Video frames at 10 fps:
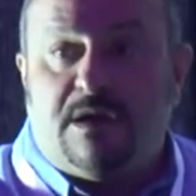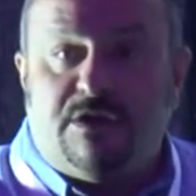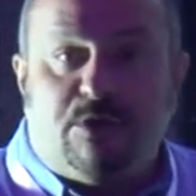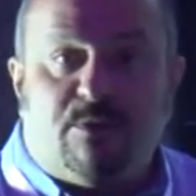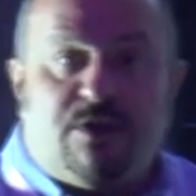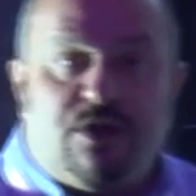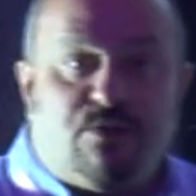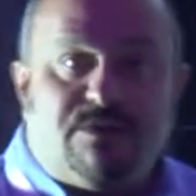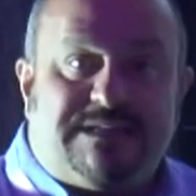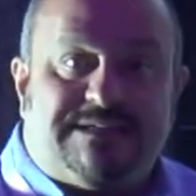You would
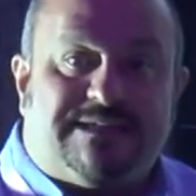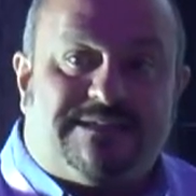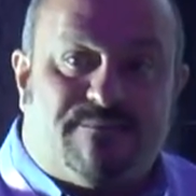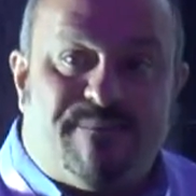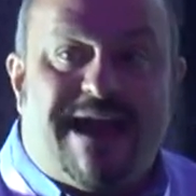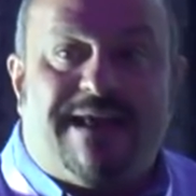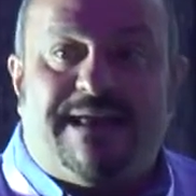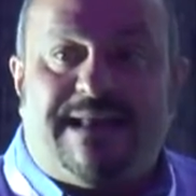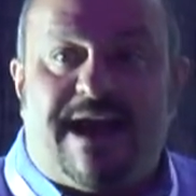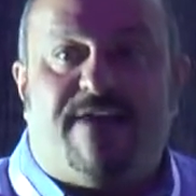use this as a
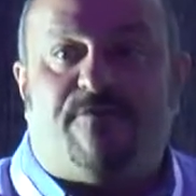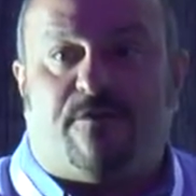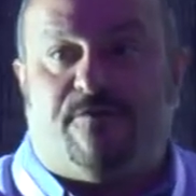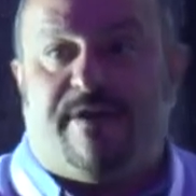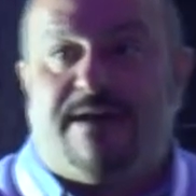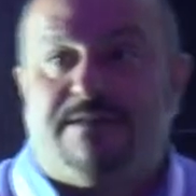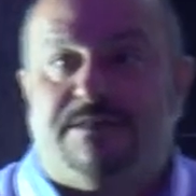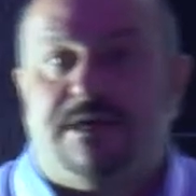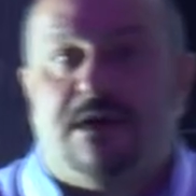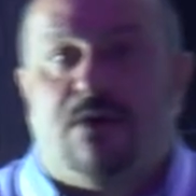matte in After
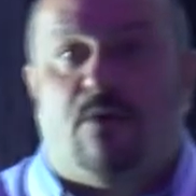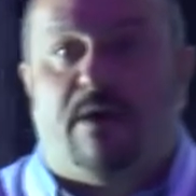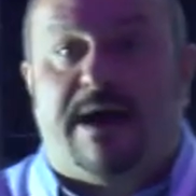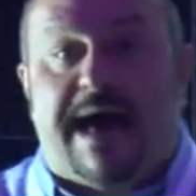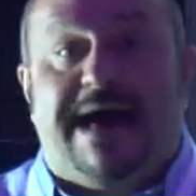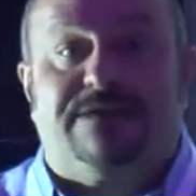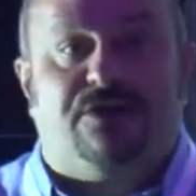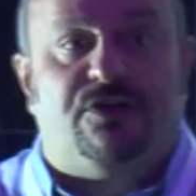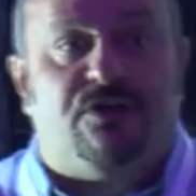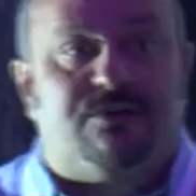Effects as
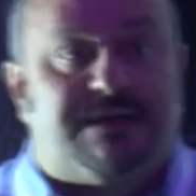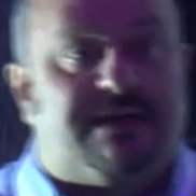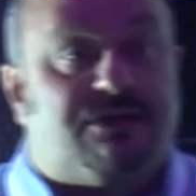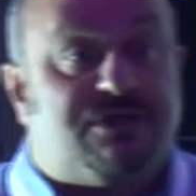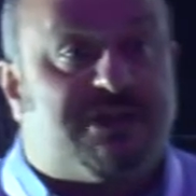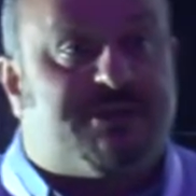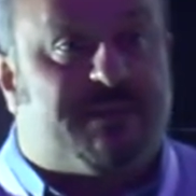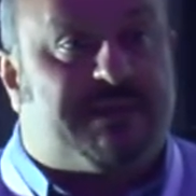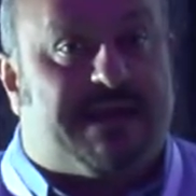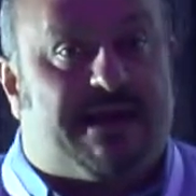you're using an
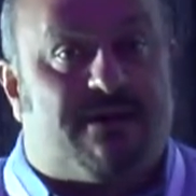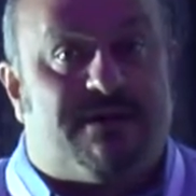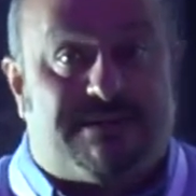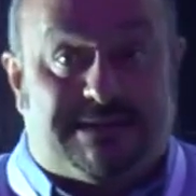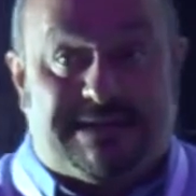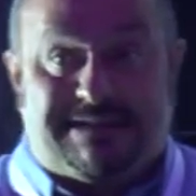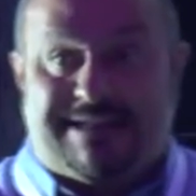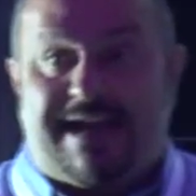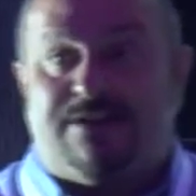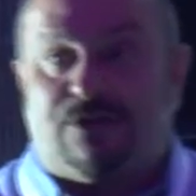adjustment layer to
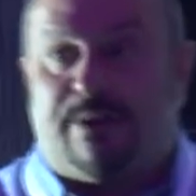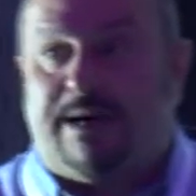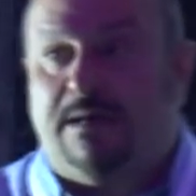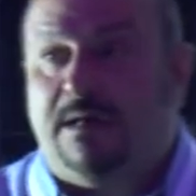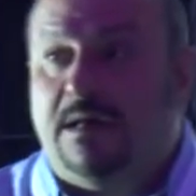desaturate.